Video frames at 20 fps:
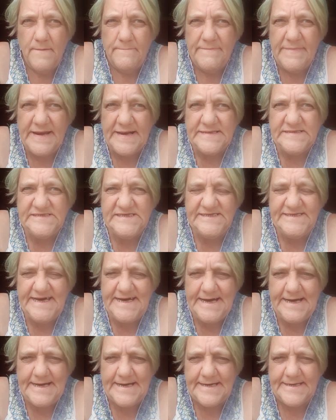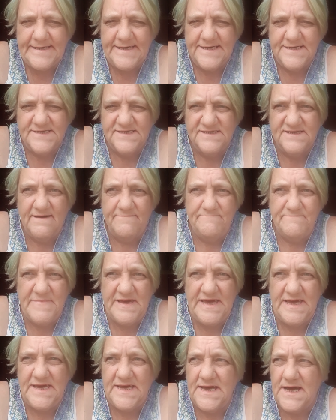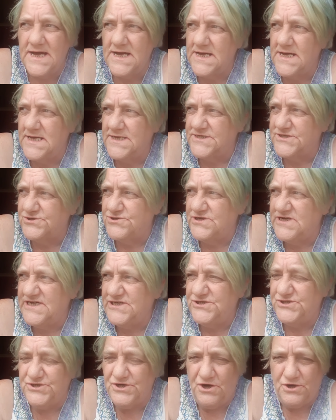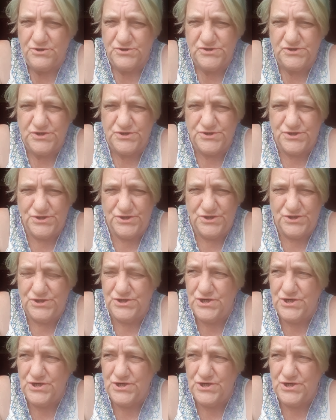My auntie Di sent me a screenshot that